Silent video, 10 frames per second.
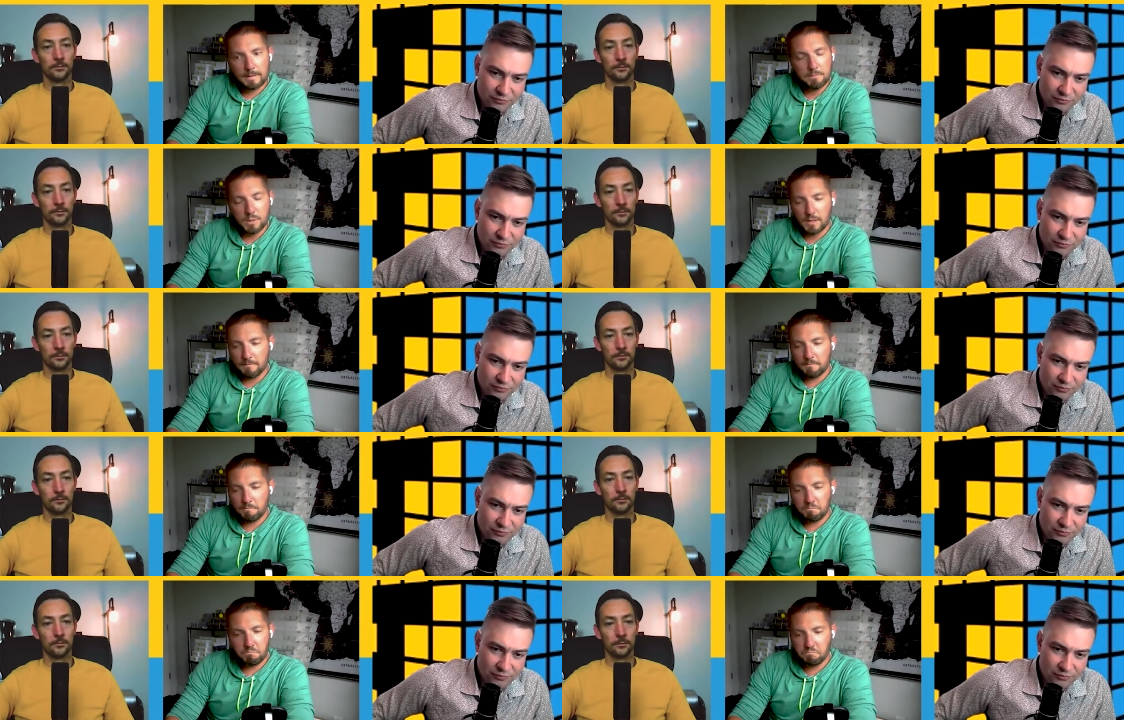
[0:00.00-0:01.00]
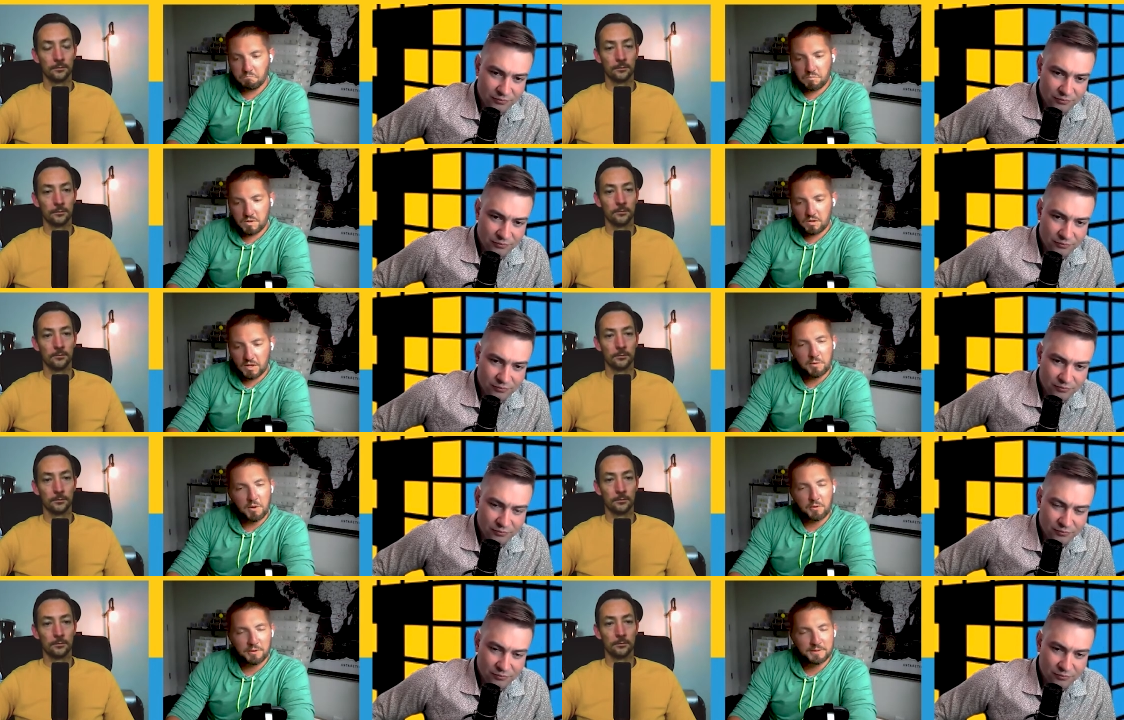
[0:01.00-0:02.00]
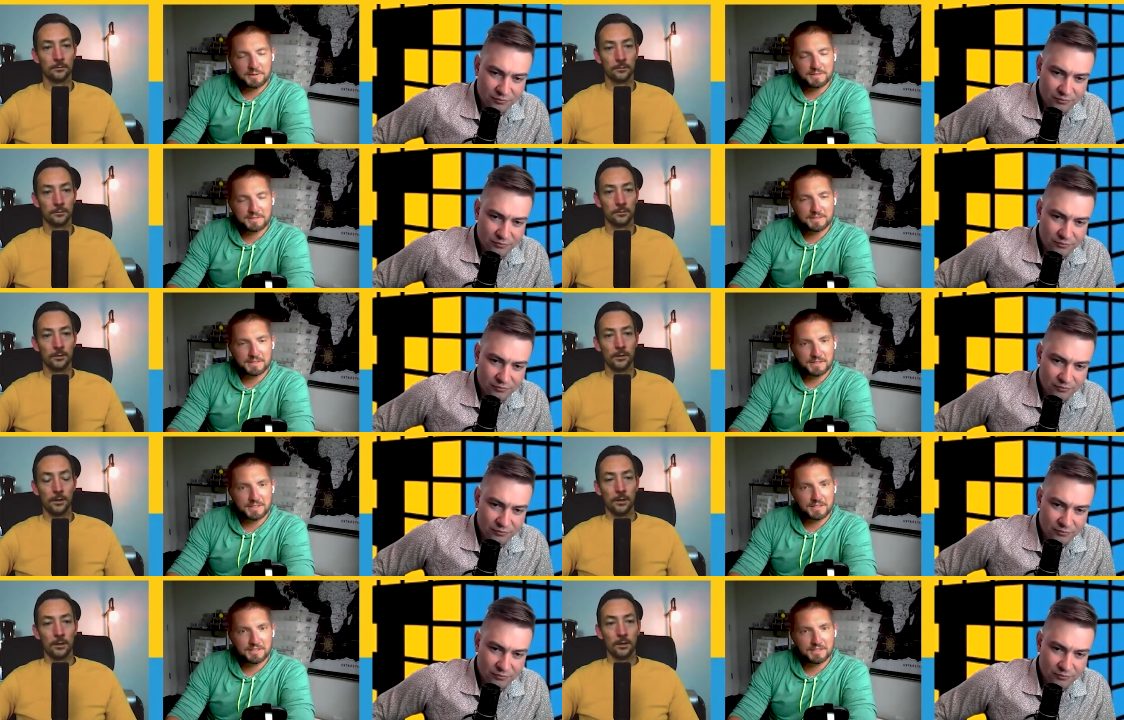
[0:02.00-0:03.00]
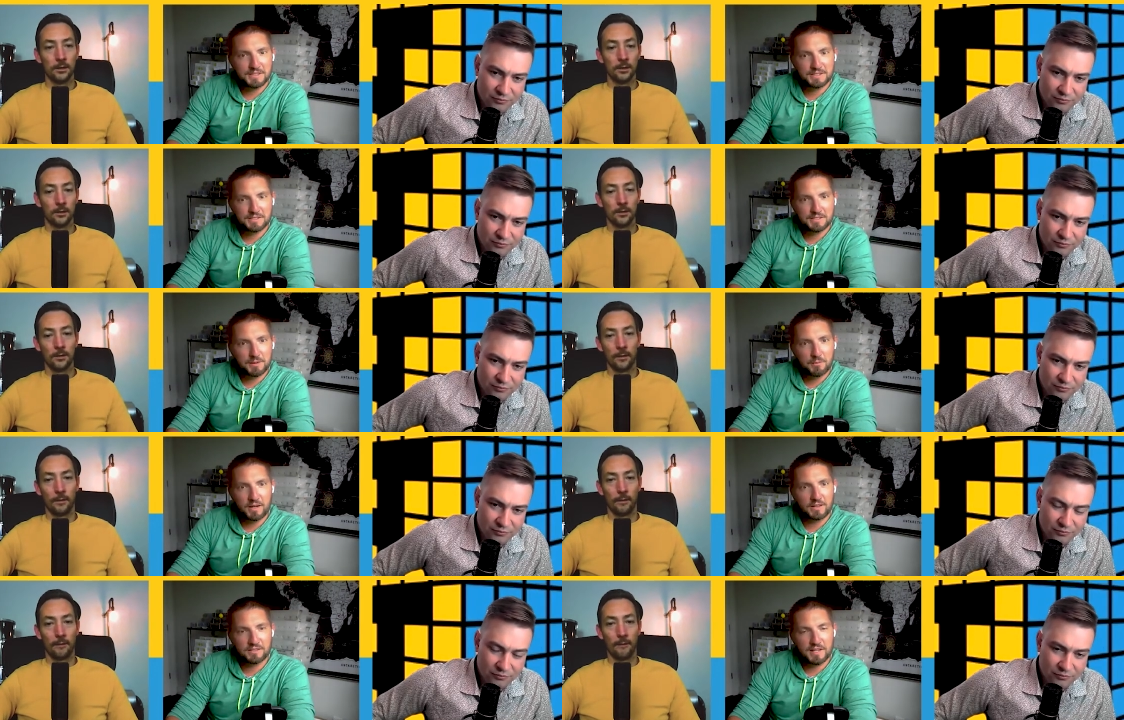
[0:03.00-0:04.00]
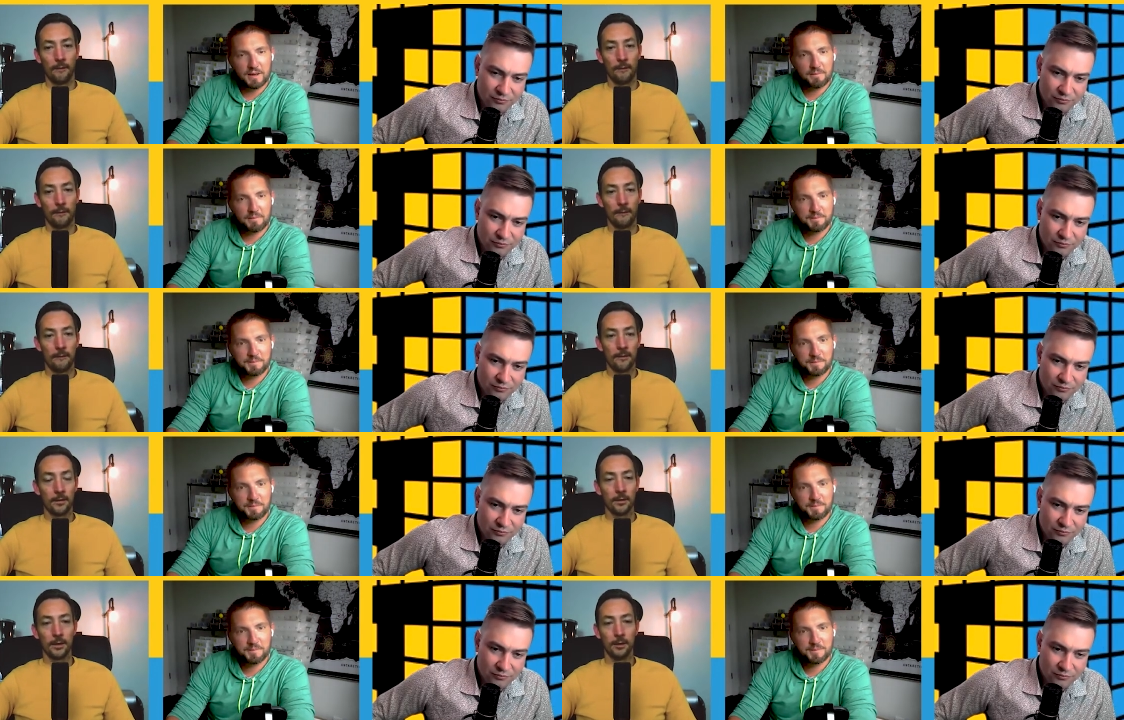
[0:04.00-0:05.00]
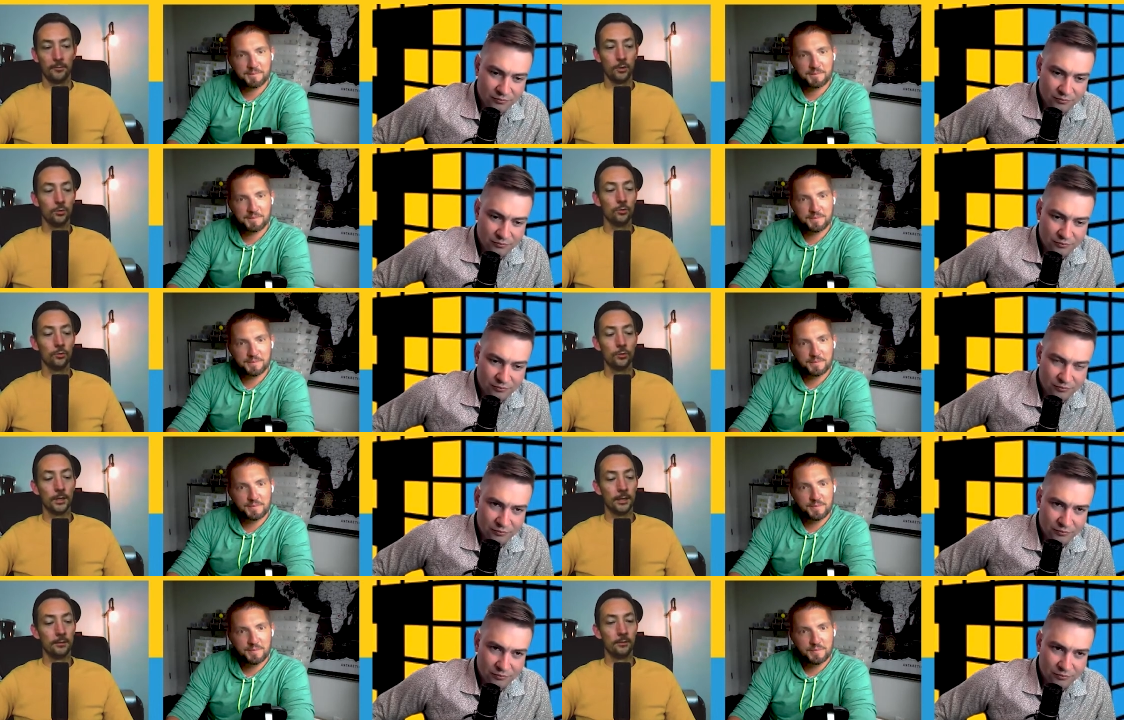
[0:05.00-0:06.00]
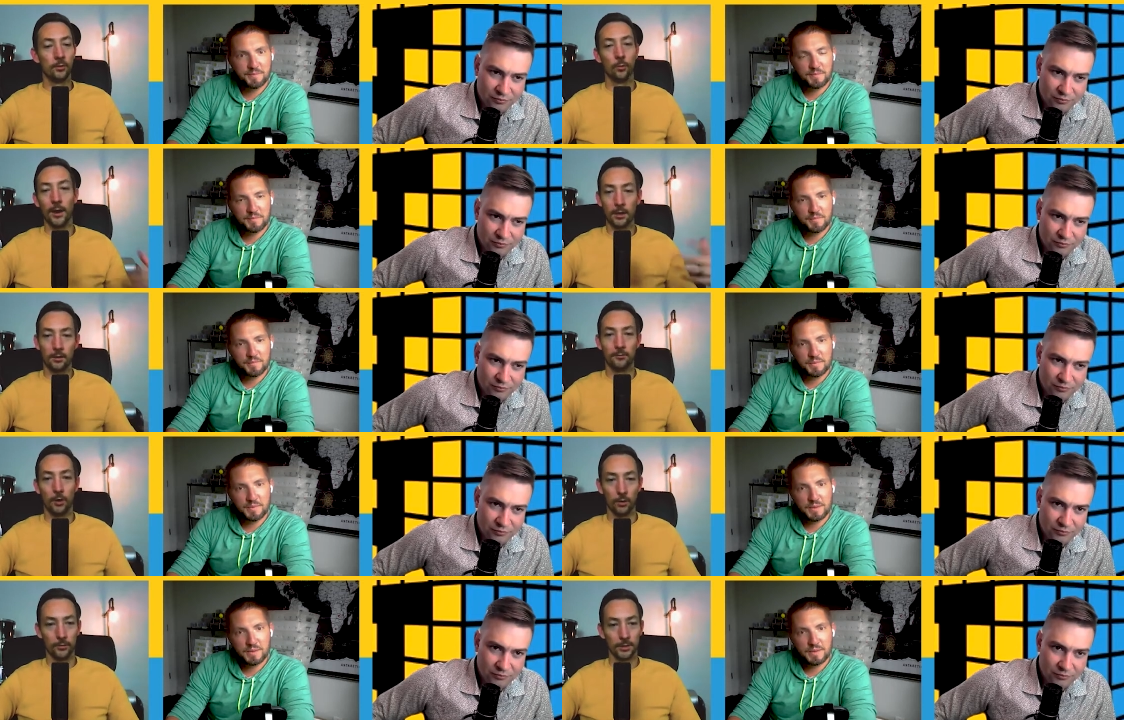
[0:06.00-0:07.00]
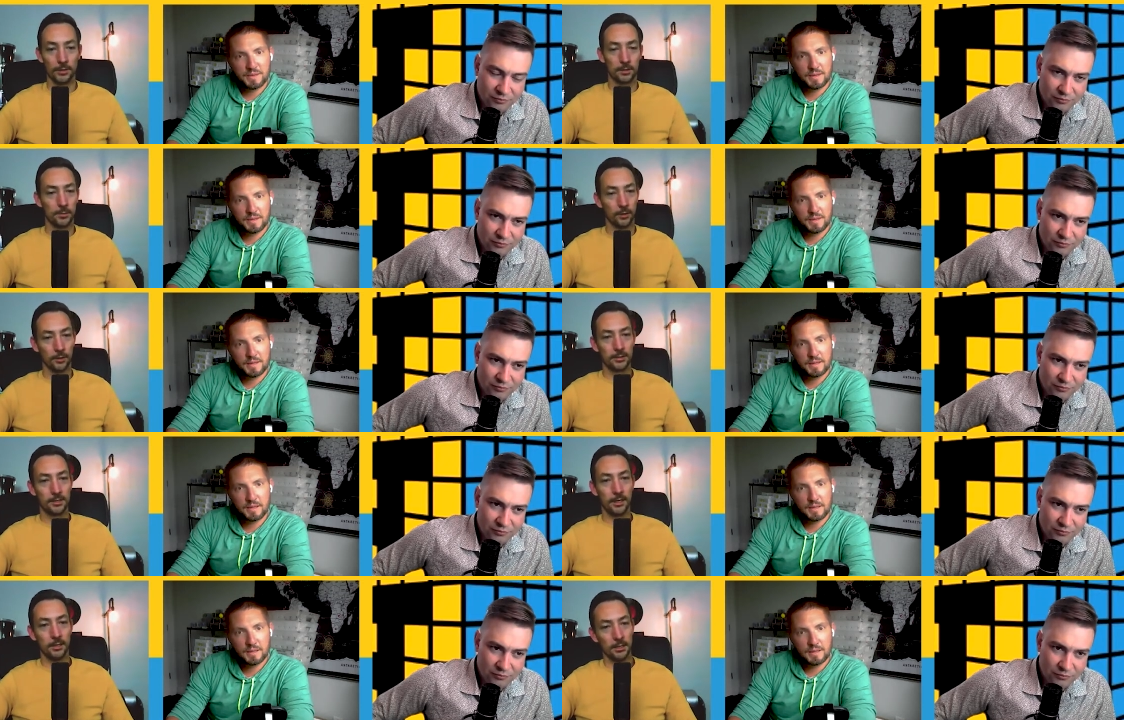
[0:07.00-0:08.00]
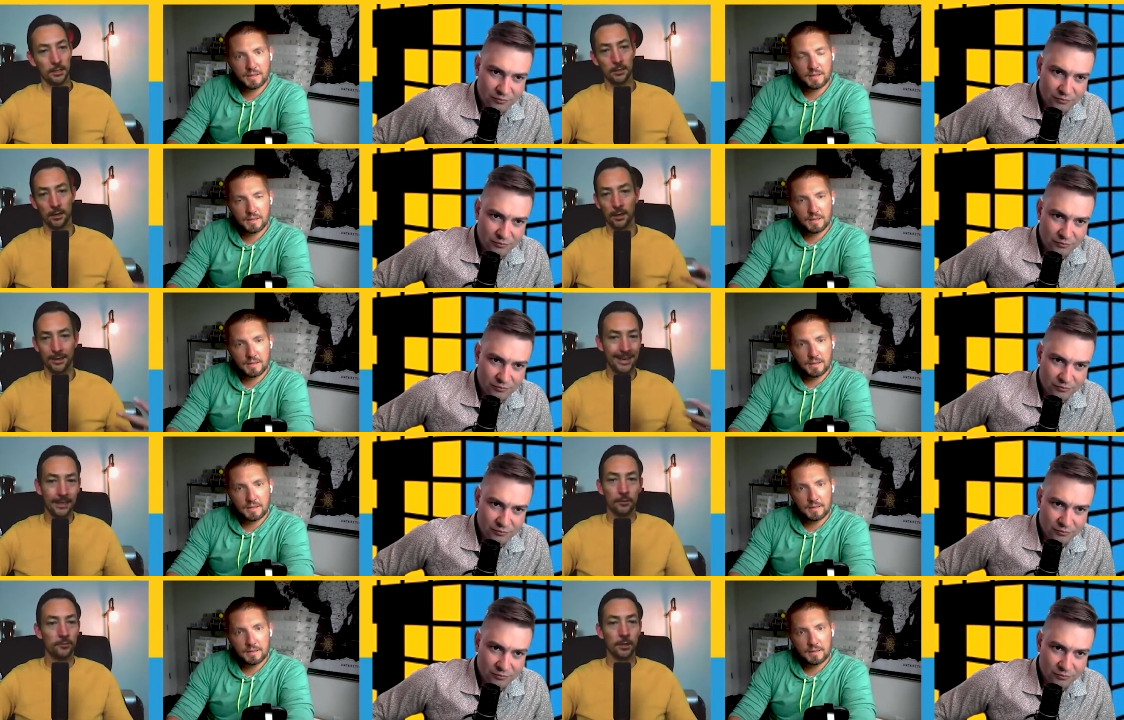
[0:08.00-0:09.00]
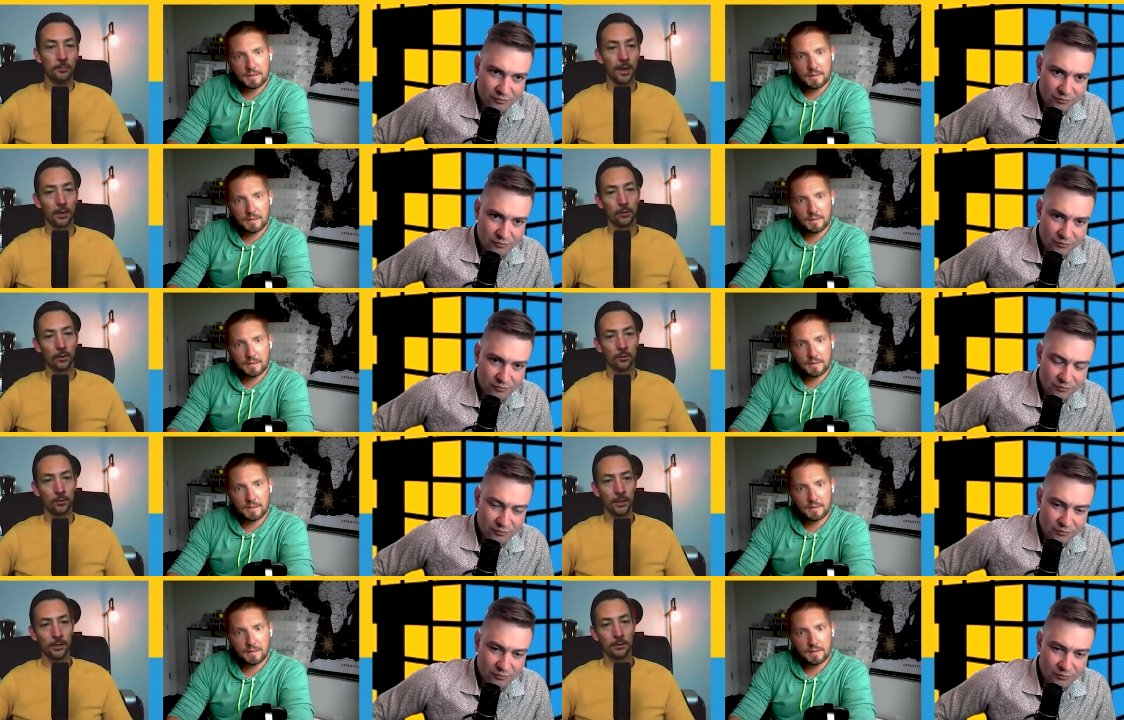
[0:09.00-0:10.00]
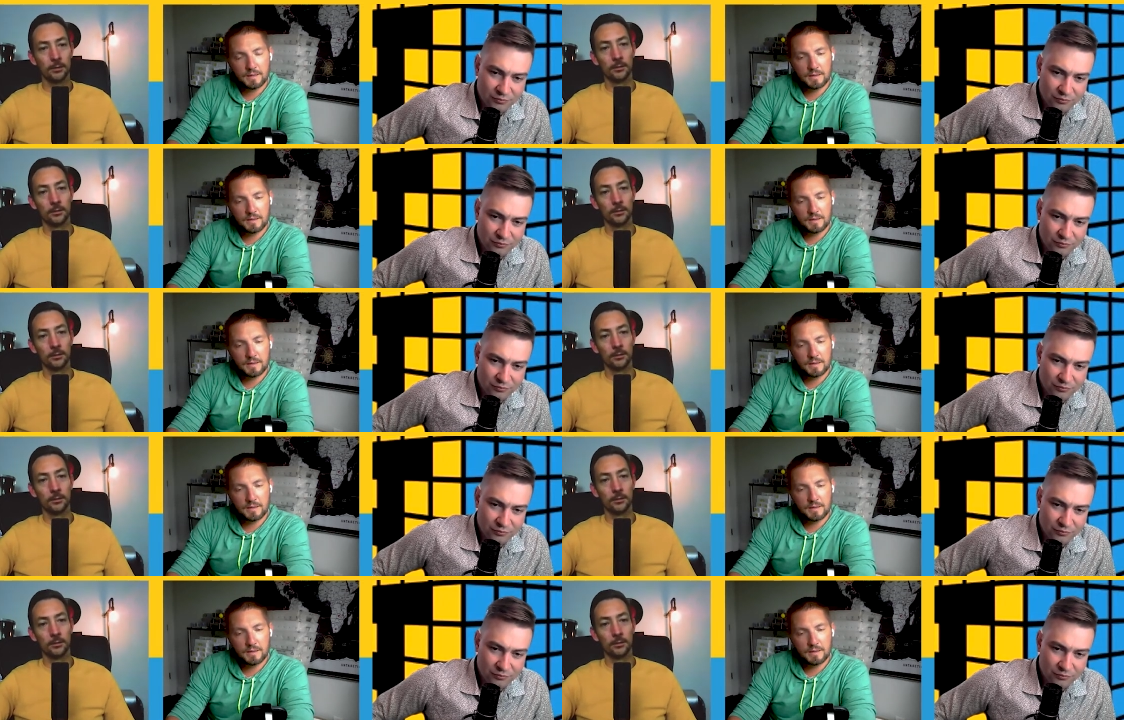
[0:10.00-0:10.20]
Speaker 1: but it'll keep going. And that's, that's, I'm not going to stop.
Speaker 2: Have you, in the wake of all of this, experienced any uh, negative feedback along the way?